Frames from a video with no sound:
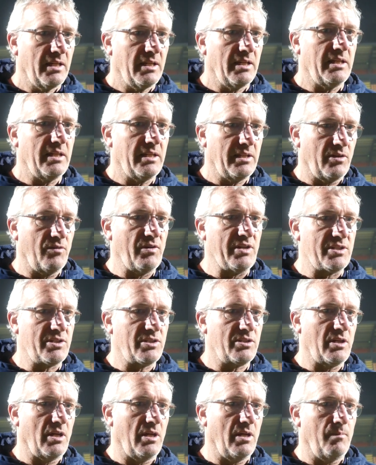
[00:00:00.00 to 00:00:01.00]
There
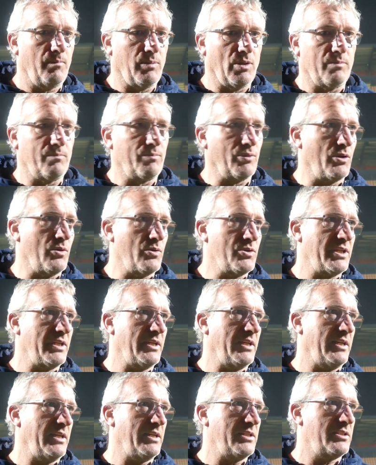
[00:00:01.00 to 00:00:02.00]
is blood bruising
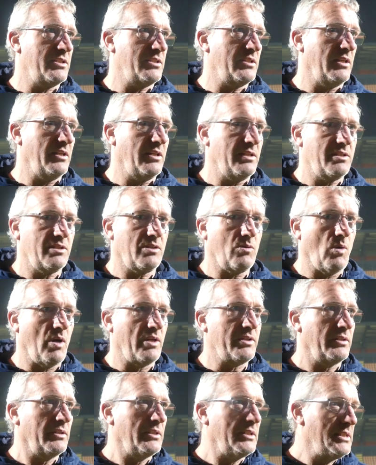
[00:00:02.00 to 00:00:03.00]
in his
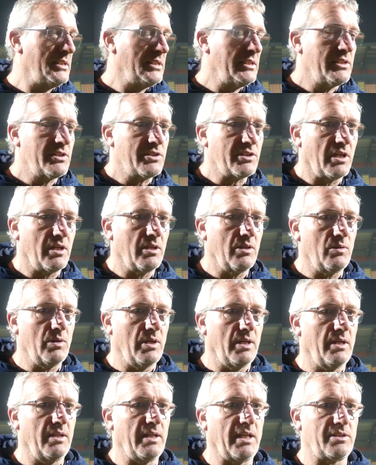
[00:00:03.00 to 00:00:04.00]
quad,
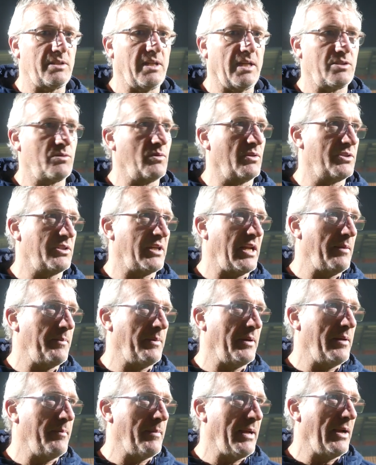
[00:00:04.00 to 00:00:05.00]
so that's what's
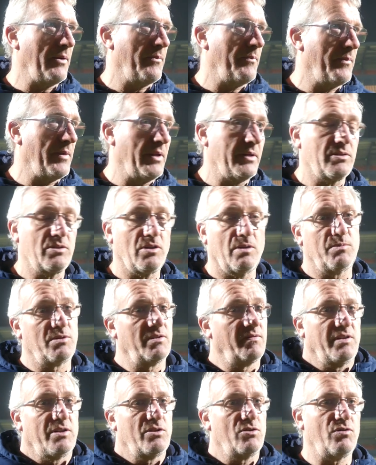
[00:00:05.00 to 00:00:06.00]
keeping him out. In terms
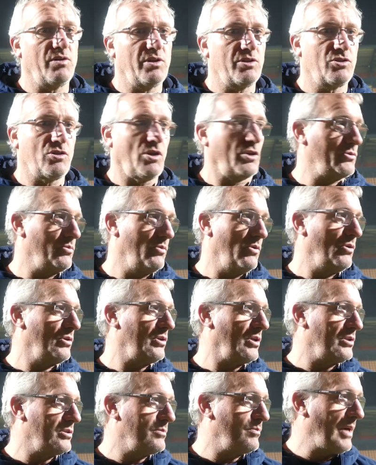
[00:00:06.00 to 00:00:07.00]
of injuries, Josh
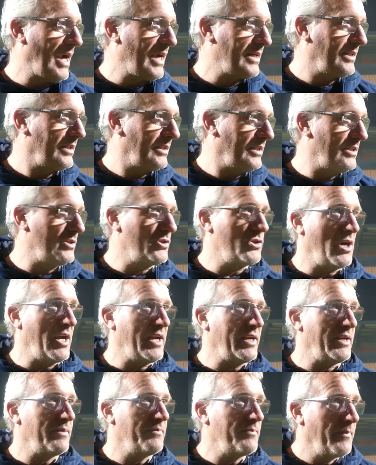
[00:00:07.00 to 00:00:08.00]
Walker's back in
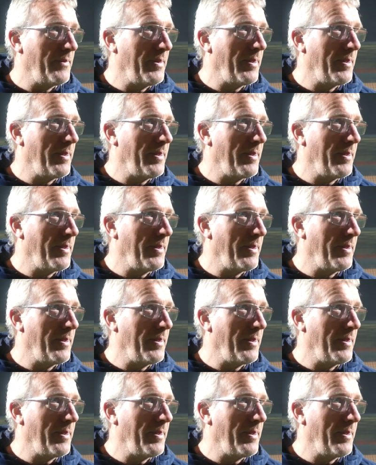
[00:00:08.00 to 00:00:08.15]
training.